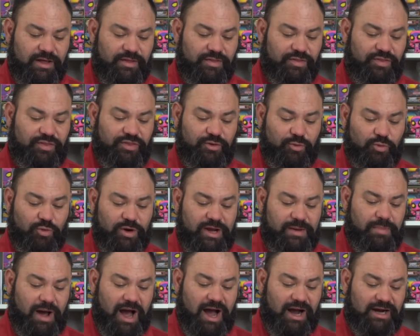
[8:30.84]

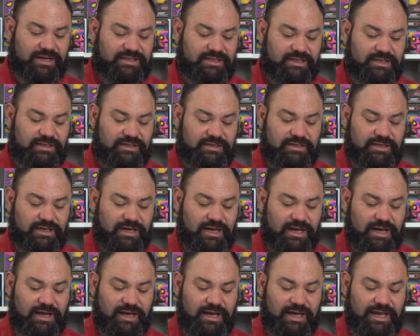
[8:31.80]
3 boxes
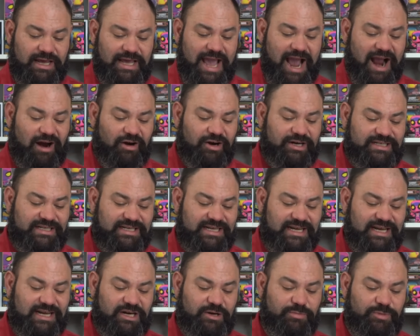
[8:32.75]

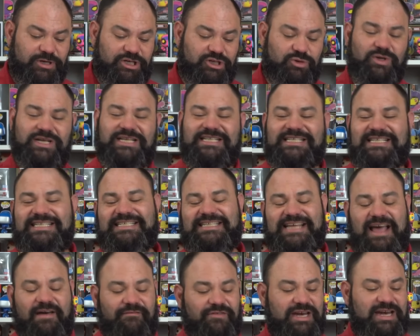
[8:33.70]
guaranteed between
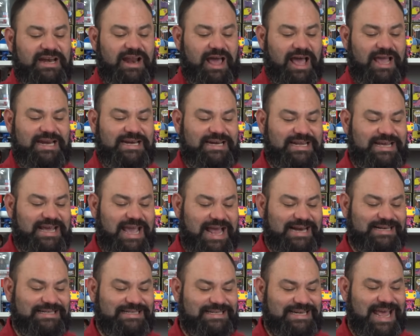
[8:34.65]
$7.90
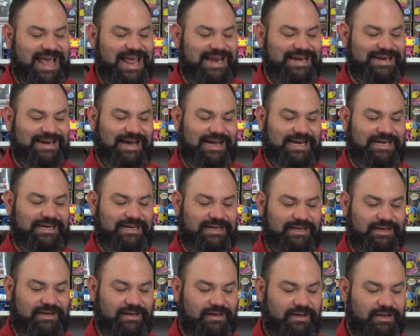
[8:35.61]
and
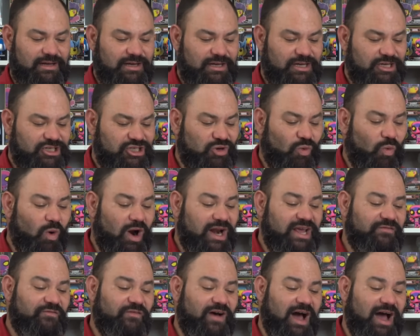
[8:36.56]
$10.90.
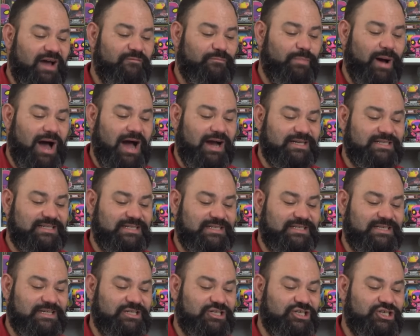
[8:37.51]
25
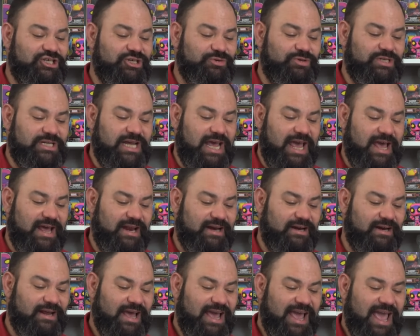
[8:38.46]
boxes at
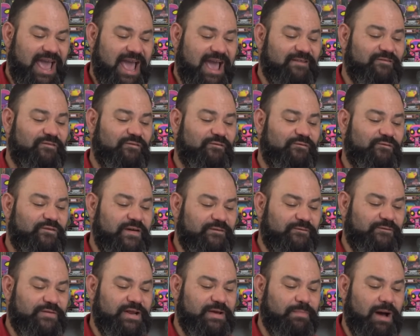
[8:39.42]
$2.10 and
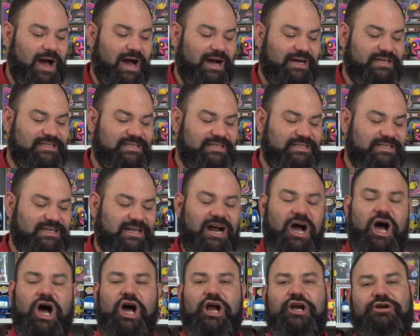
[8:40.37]
50 boxes at
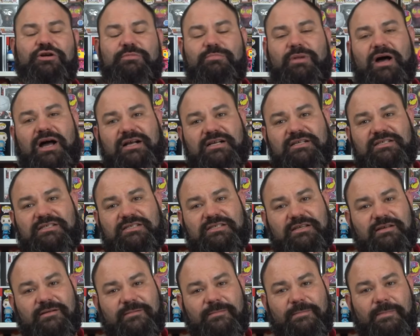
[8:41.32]
$100.